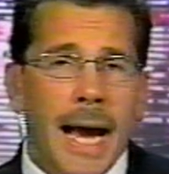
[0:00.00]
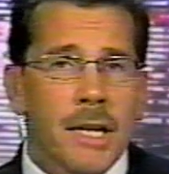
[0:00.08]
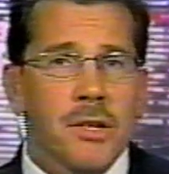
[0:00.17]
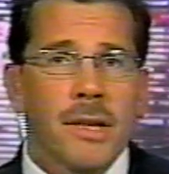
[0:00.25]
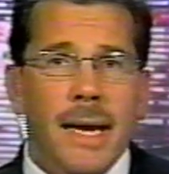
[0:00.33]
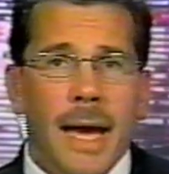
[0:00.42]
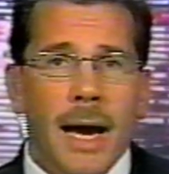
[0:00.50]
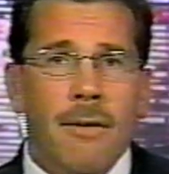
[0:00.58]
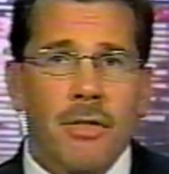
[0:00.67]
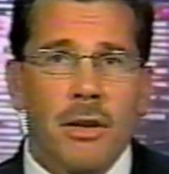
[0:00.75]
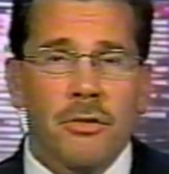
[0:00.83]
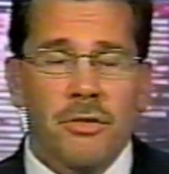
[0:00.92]
Actually
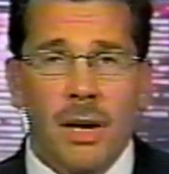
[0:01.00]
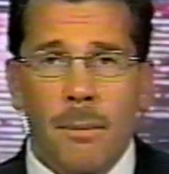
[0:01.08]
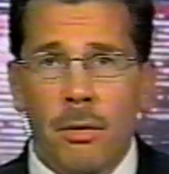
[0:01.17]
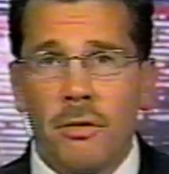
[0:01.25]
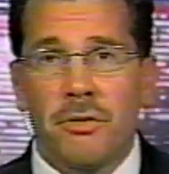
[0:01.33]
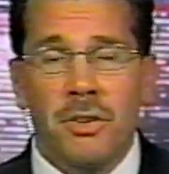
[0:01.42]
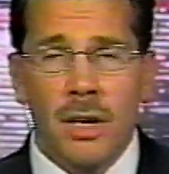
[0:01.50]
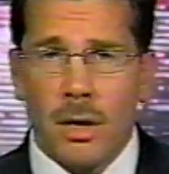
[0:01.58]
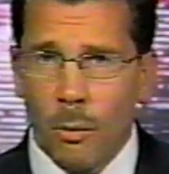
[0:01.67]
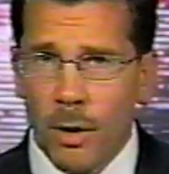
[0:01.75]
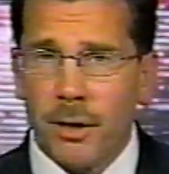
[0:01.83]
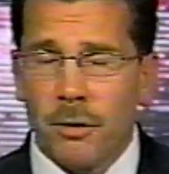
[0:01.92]
have those numbers
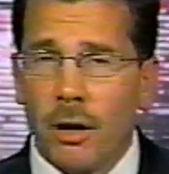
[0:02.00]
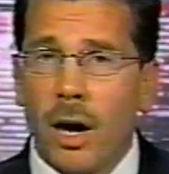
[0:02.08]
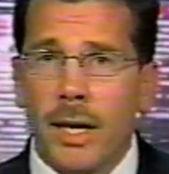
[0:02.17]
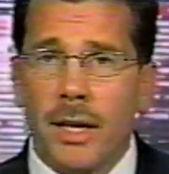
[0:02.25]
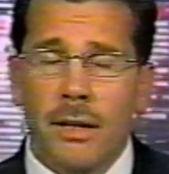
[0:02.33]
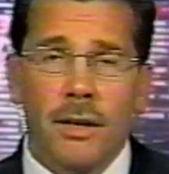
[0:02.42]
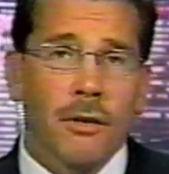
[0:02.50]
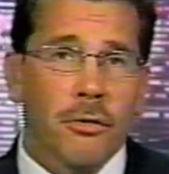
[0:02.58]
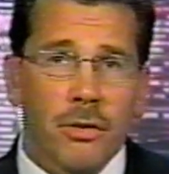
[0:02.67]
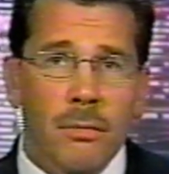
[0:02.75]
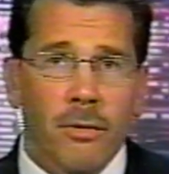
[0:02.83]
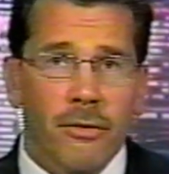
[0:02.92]
when you're talking to your
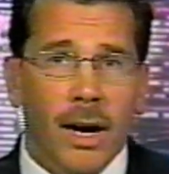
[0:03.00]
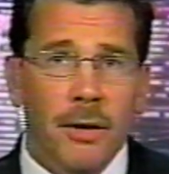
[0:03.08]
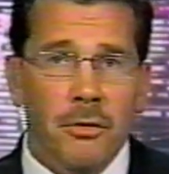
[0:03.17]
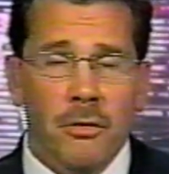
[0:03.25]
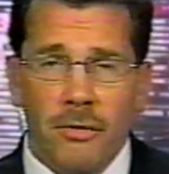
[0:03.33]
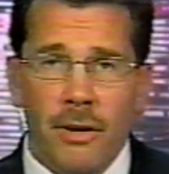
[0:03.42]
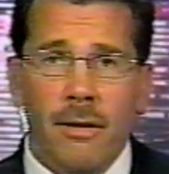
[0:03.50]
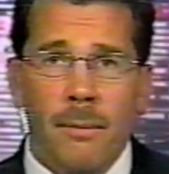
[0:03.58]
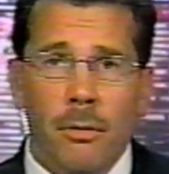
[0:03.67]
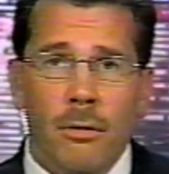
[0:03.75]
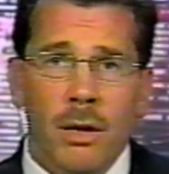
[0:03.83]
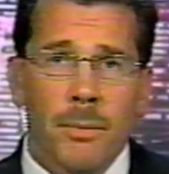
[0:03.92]
supervisor. It's very
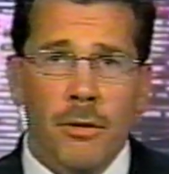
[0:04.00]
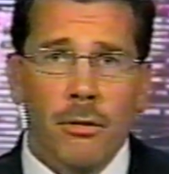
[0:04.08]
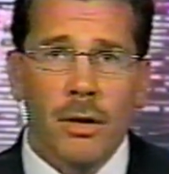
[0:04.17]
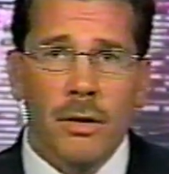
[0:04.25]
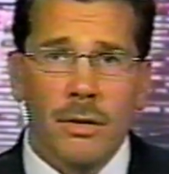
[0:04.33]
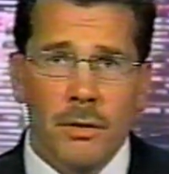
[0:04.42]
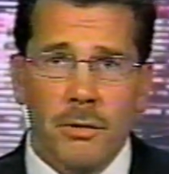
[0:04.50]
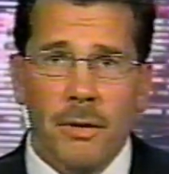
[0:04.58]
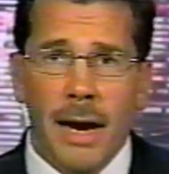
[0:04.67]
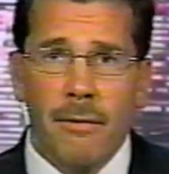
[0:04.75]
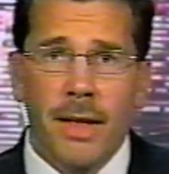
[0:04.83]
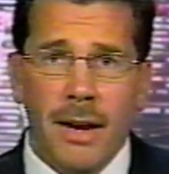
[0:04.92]
important to be critical to
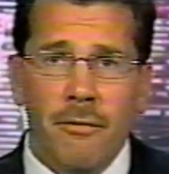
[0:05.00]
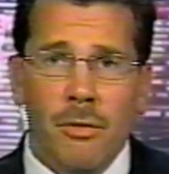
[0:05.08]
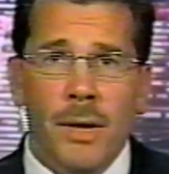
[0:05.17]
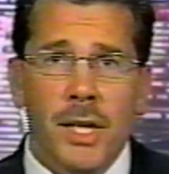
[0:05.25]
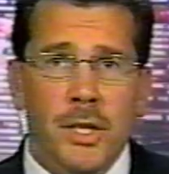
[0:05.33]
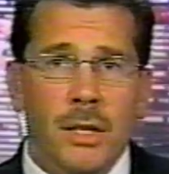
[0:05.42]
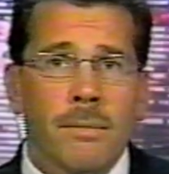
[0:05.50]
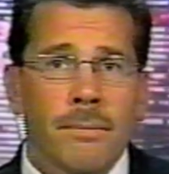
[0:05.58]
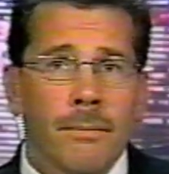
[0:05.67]
have that information.